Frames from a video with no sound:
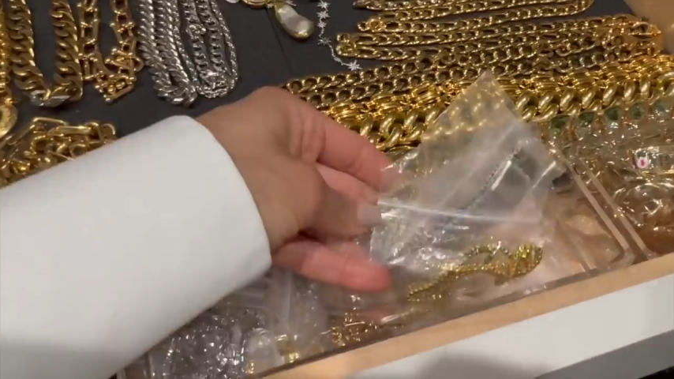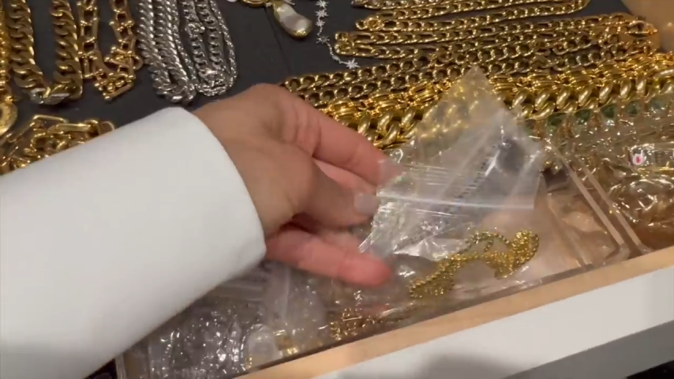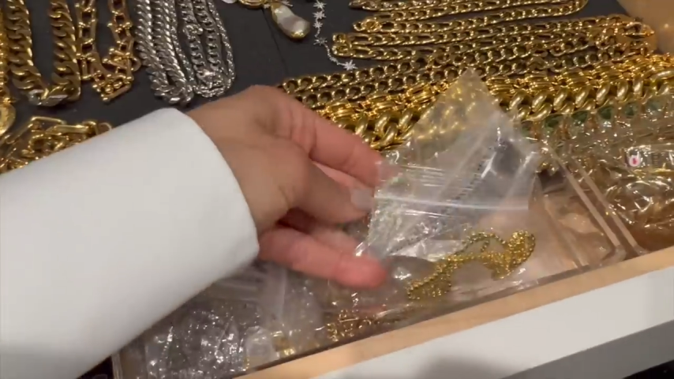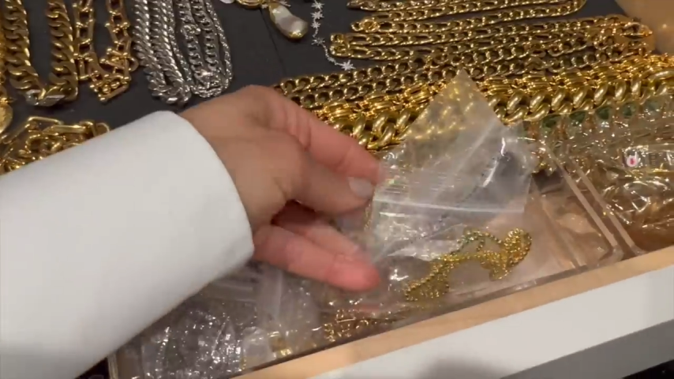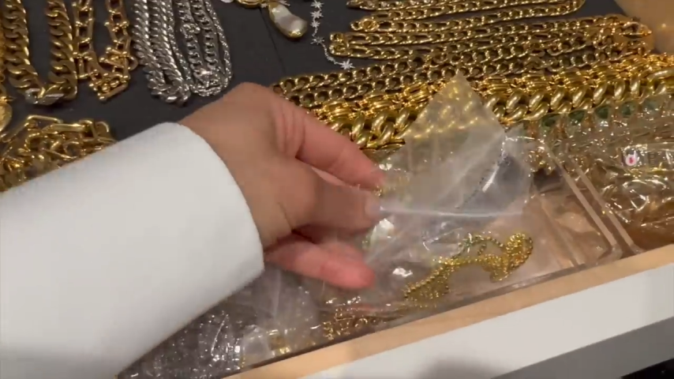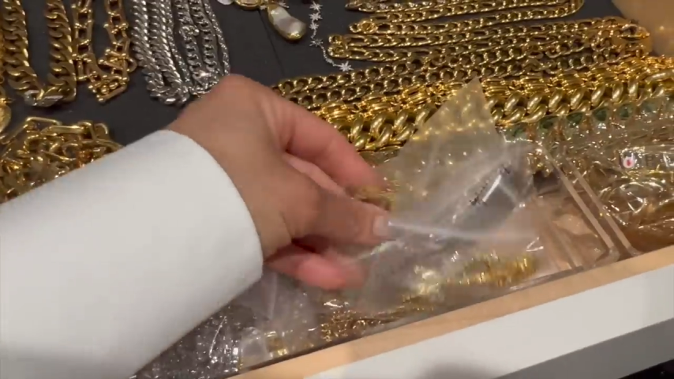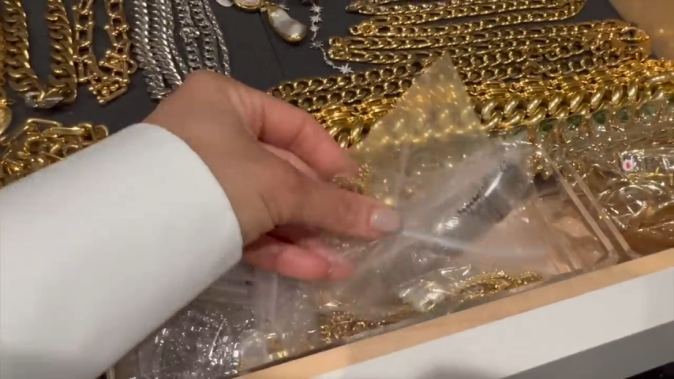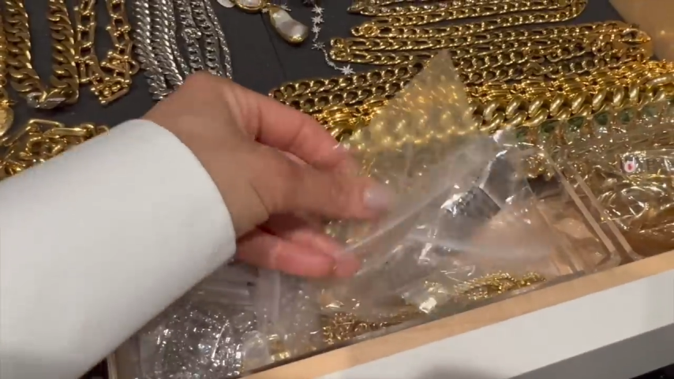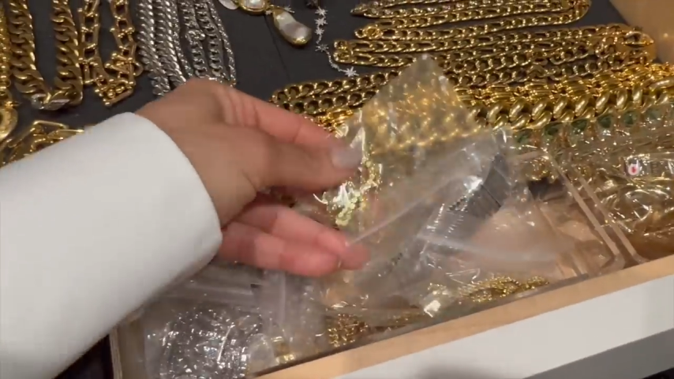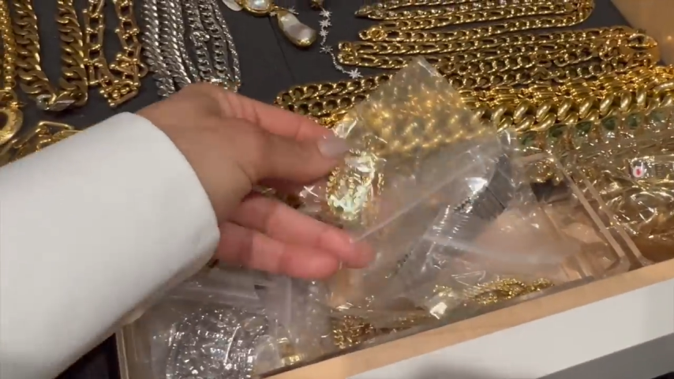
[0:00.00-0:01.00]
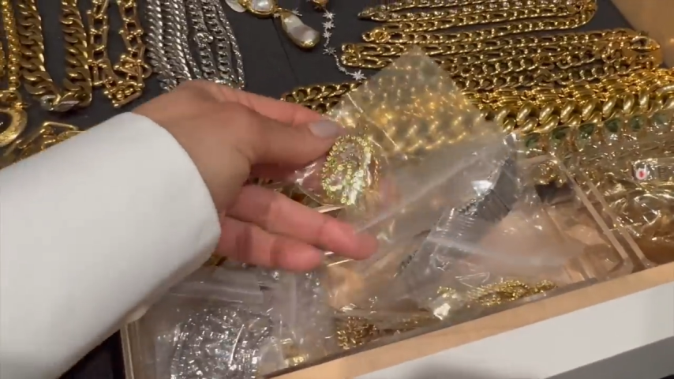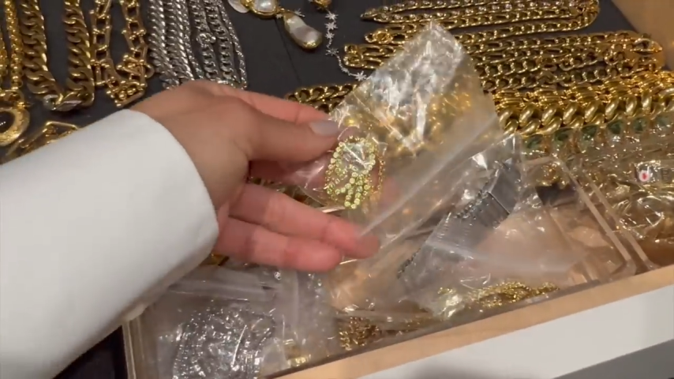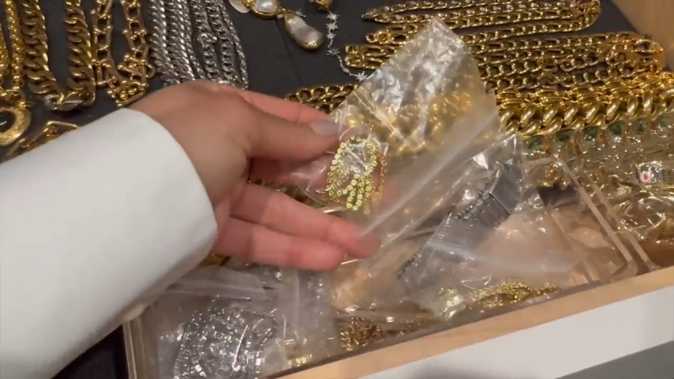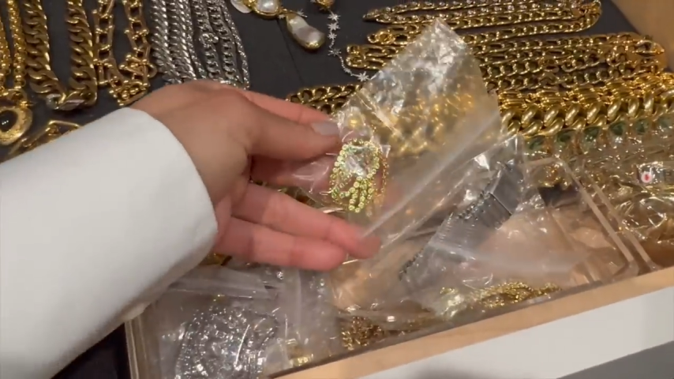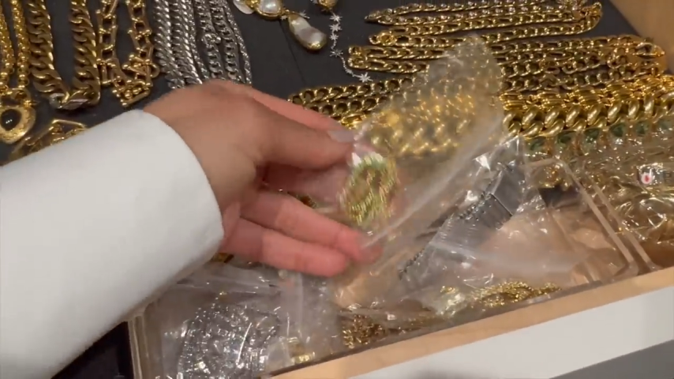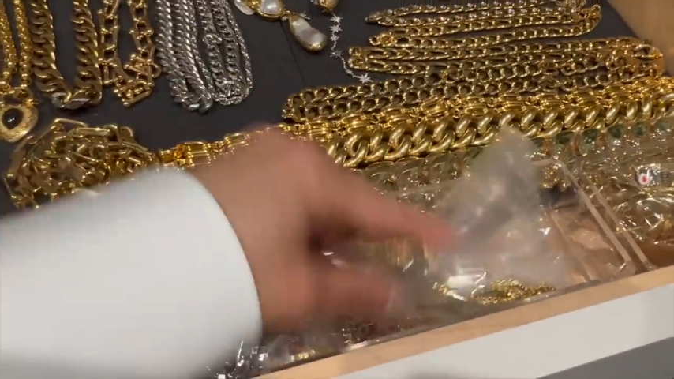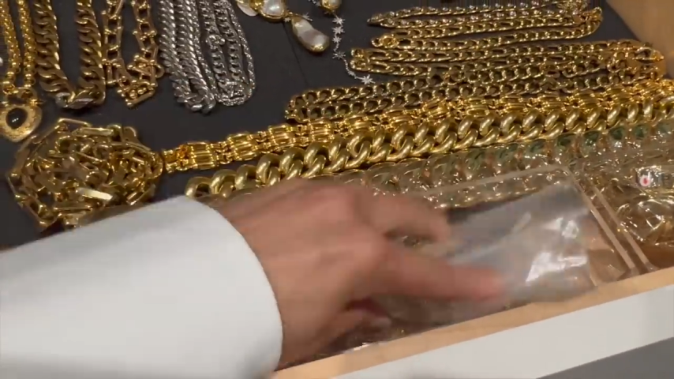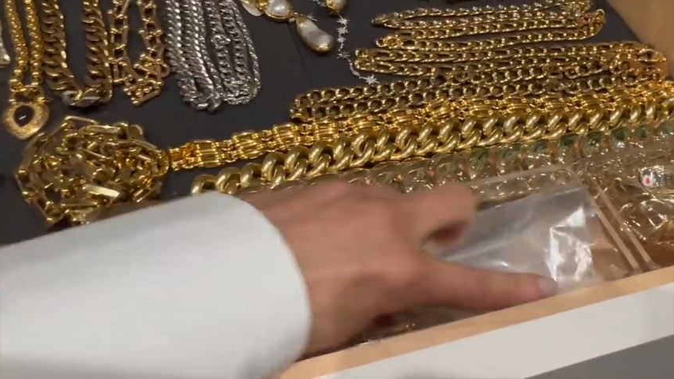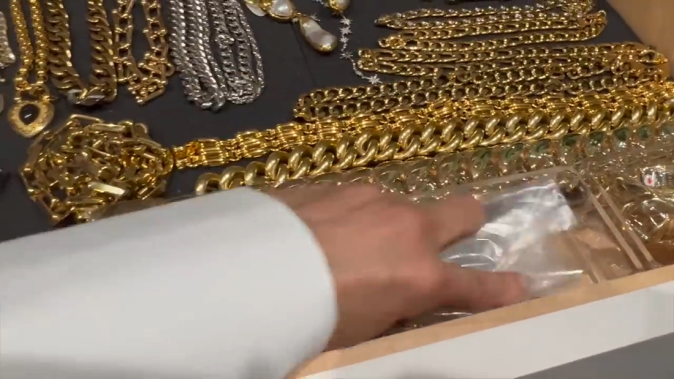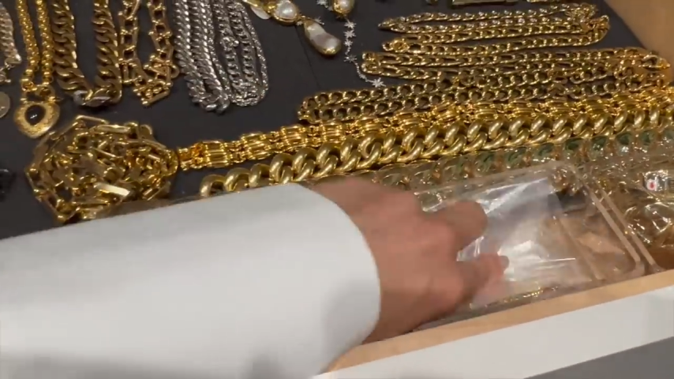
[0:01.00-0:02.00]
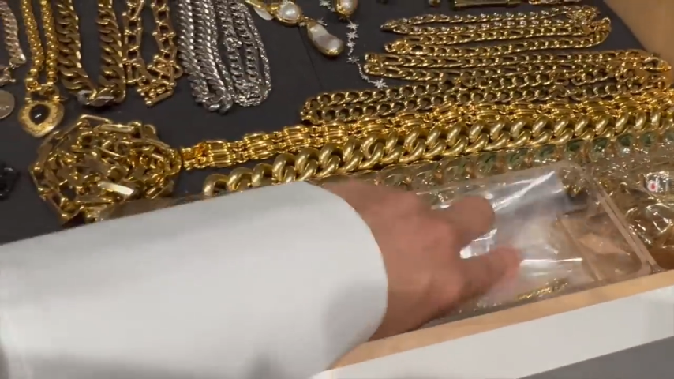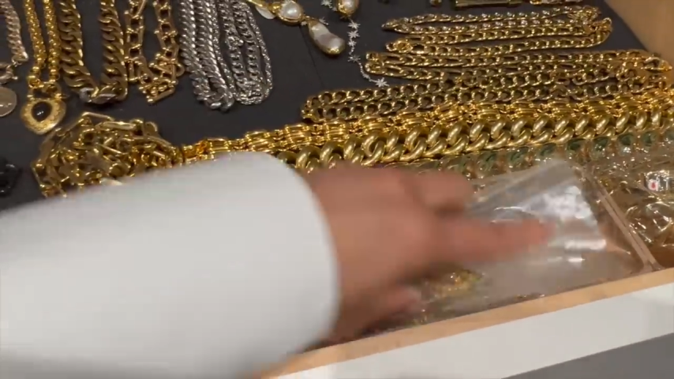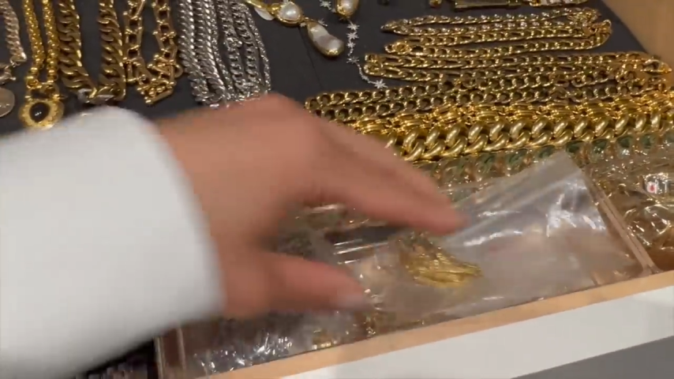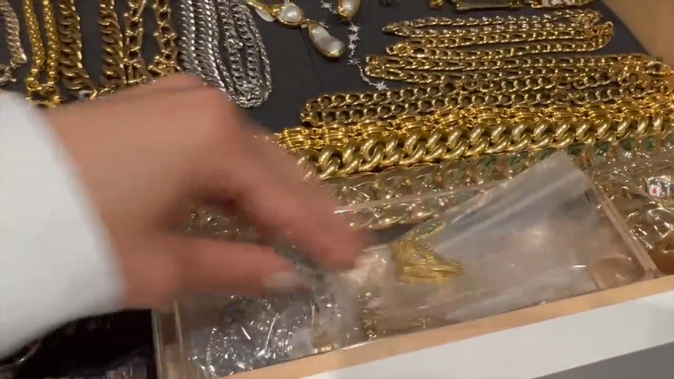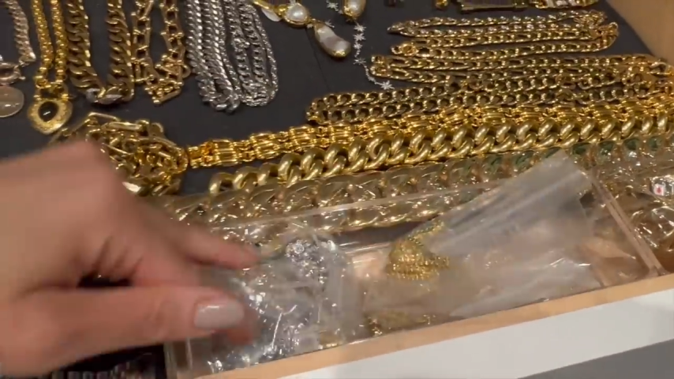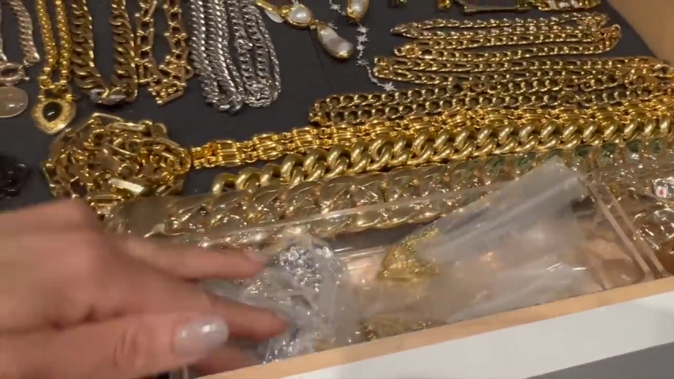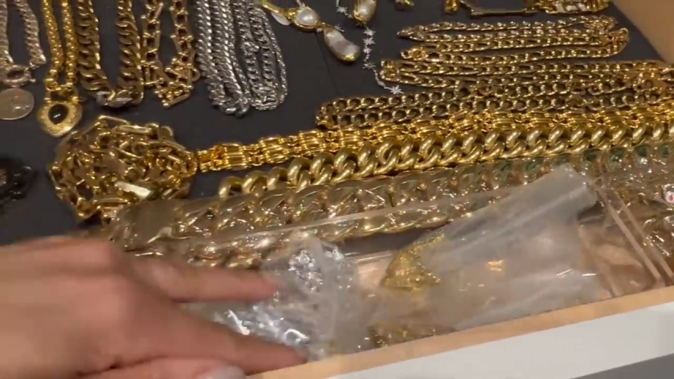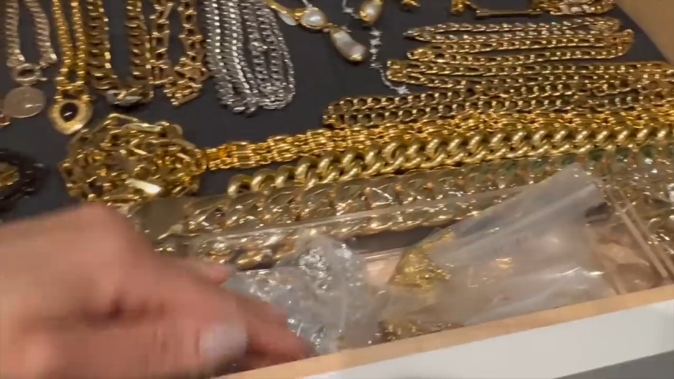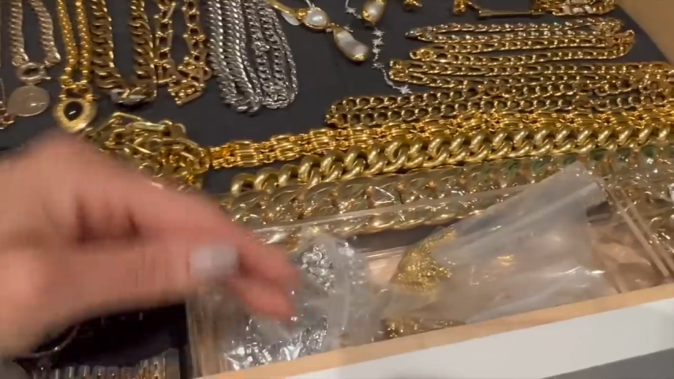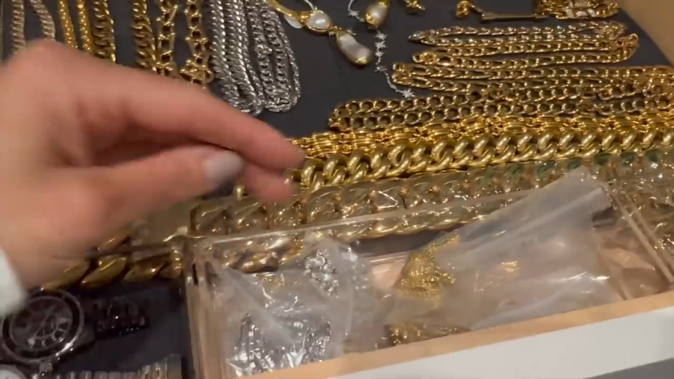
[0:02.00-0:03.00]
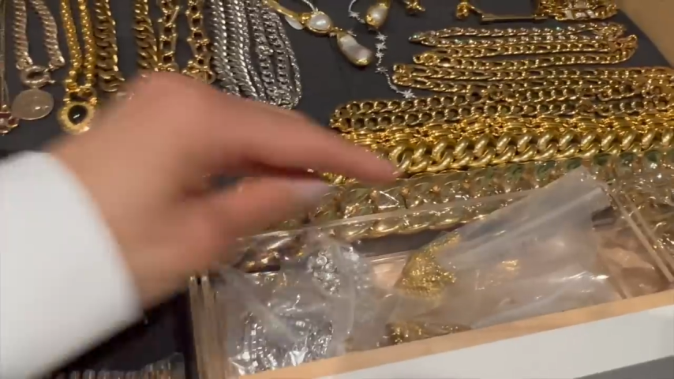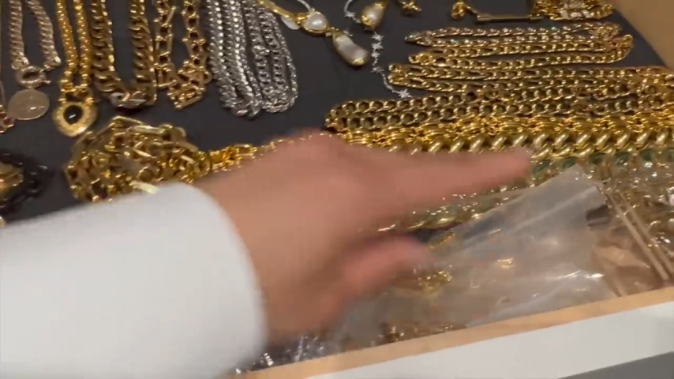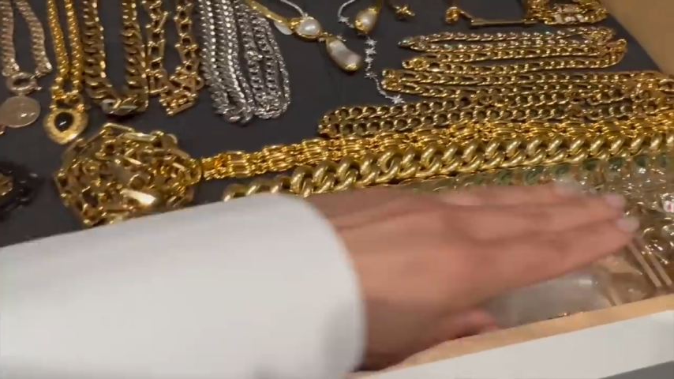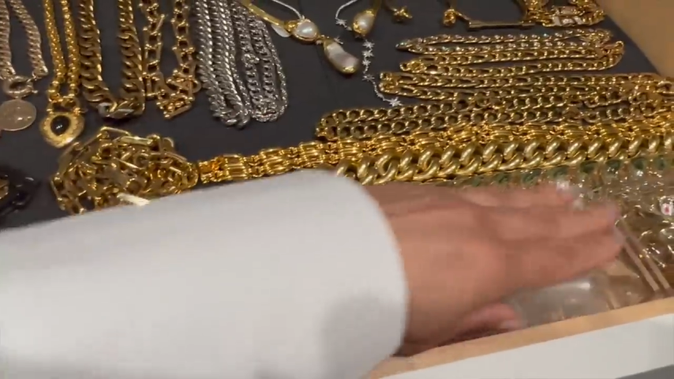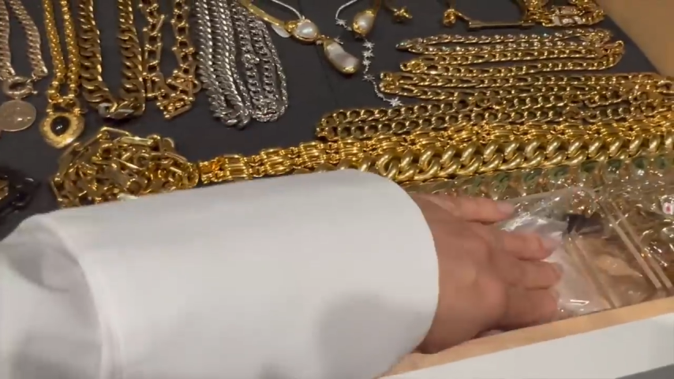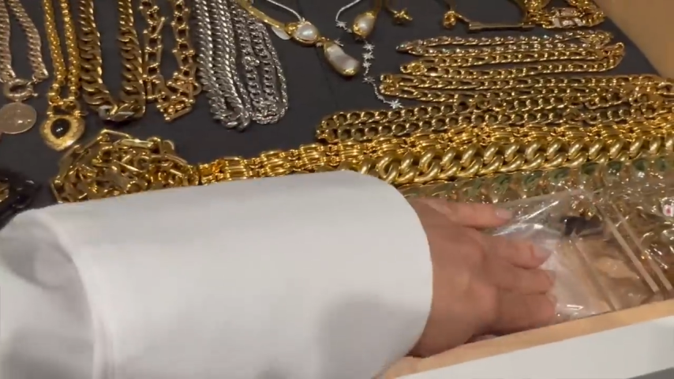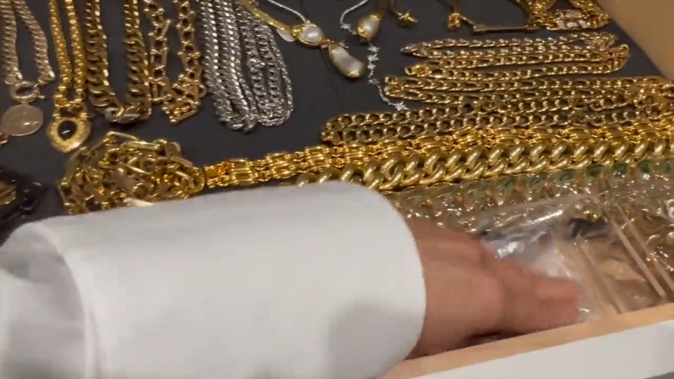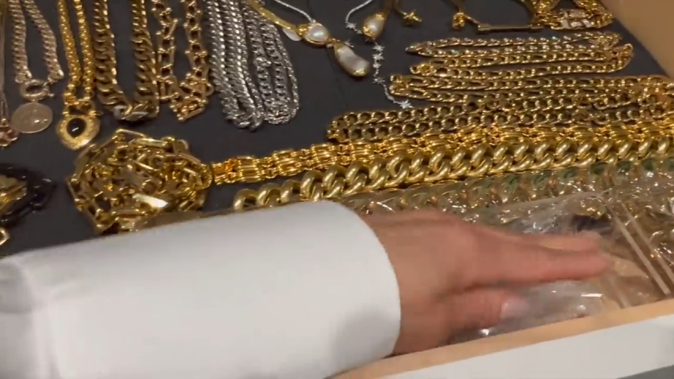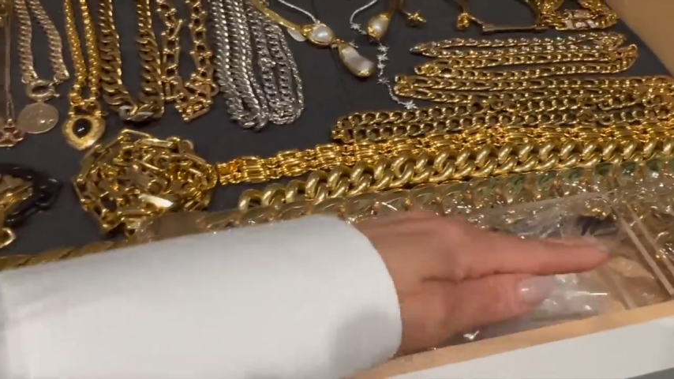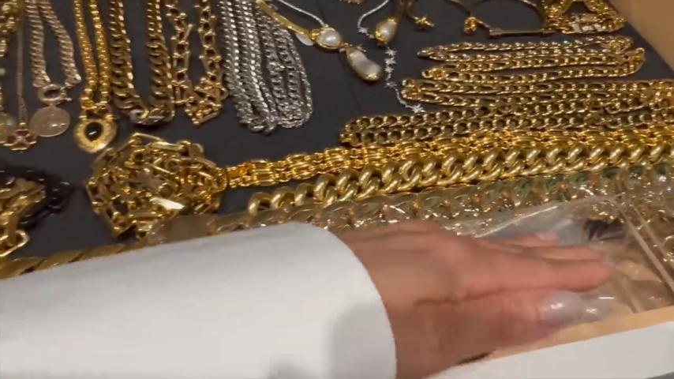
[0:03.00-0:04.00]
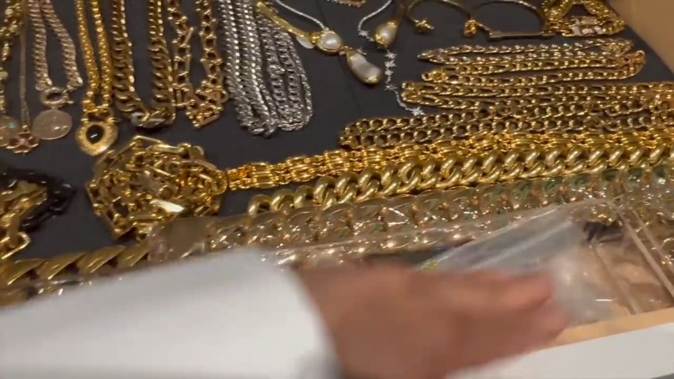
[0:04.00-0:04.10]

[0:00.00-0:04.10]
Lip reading: Nobody's mouth can be seen.